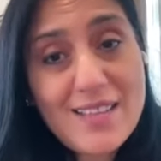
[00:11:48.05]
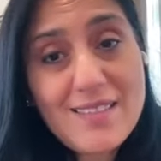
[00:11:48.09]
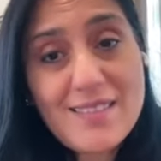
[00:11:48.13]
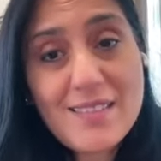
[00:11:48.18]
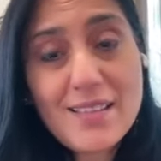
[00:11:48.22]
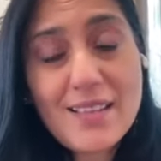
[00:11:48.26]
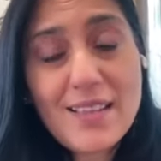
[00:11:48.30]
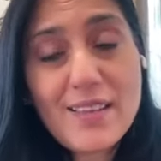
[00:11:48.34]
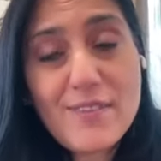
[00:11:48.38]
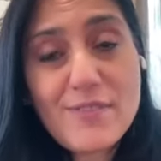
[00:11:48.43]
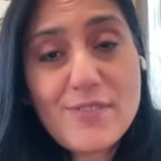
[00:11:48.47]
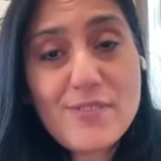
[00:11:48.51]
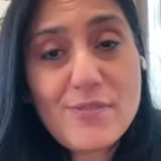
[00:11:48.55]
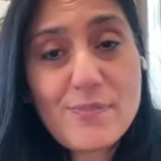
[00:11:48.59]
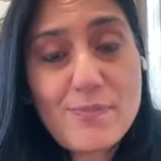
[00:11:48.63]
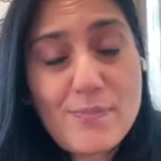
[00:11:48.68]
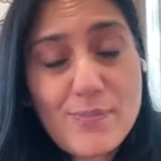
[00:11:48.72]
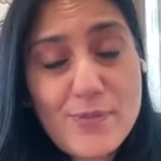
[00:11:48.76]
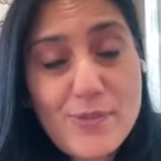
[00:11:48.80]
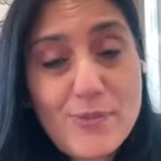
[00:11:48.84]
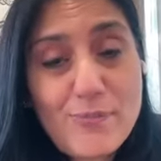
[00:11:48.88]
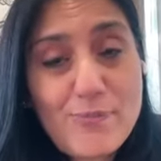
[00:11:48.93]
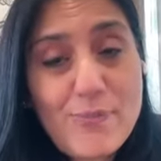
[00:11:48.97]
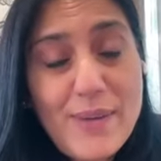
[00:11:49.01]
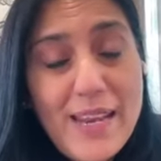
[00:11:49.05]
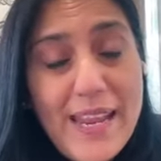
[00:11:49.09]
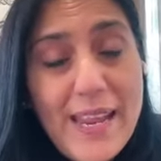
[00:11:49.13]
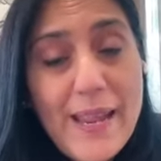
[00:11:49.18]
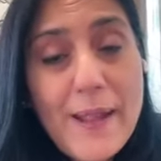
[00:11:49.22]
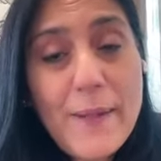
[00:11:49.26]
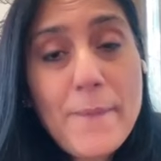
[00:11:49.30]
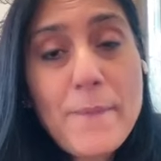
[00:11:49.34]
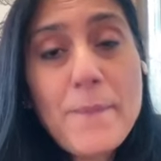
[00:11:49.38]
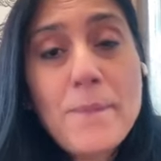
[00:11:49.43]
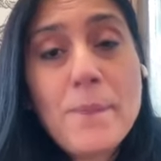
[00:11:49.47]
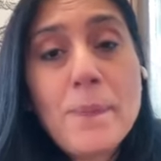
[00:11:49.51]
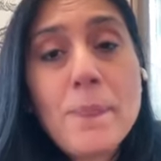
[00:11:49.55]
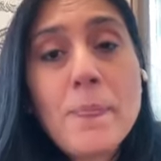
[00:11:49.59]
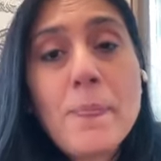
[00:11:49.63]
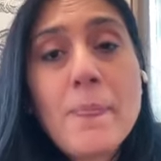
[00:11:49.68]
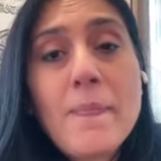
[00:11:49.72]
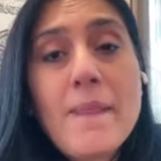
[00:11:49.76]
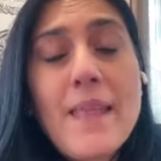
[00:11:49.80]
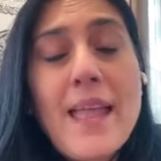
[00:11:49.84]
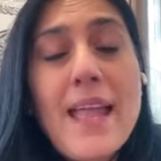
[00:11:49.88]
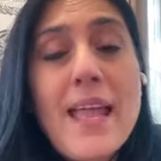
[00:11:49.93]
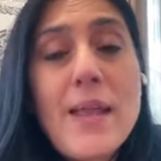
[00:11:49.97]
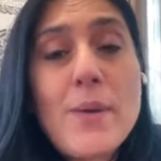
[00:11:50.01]
That's a gift to play,
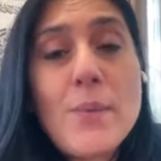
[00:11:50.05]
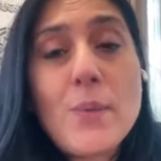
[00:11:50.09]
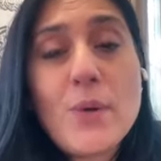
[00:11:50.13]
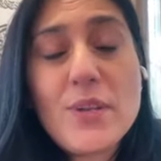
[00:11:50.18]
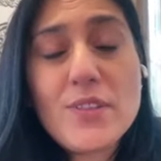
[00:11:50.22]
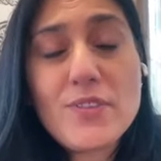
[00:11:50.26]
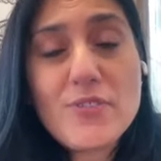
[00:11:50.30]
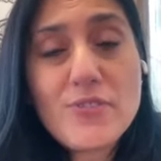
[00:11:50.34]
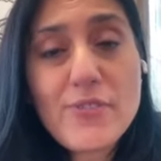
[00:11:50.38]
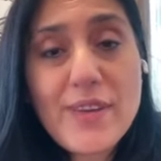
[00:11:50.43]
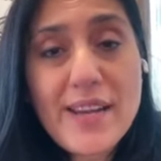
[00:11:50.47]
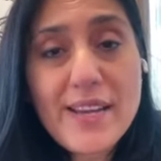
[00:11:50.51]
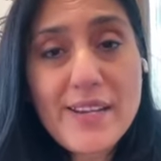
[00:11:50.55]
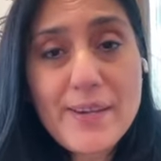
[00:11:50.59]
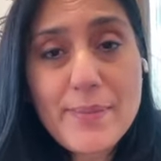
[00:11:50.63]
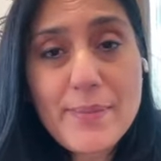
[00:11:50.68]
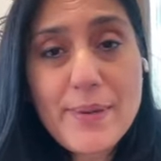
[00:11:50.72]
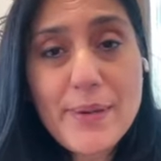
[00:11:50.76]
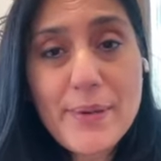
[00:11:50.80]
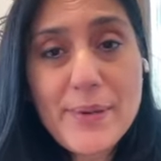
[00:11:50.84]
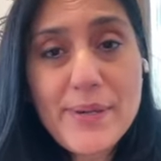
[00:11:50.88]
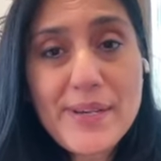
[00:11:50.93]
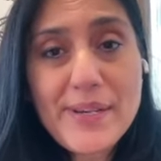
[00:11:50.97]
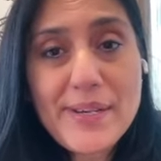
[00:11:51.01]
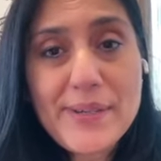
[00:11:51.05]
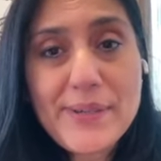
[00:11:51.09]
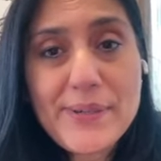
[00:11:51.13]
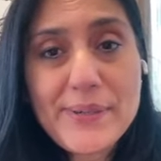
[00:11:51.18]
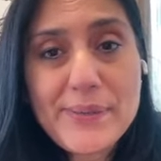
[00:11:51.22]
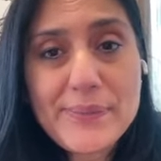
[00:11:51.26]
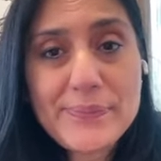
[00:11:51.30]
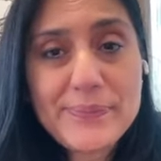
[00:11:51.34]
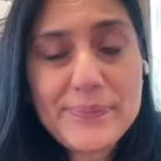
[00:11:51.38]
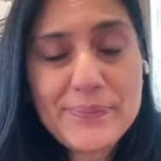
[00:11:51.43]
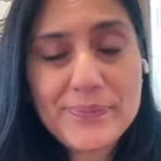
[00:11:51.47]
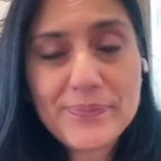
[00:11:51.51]
and what's right about it.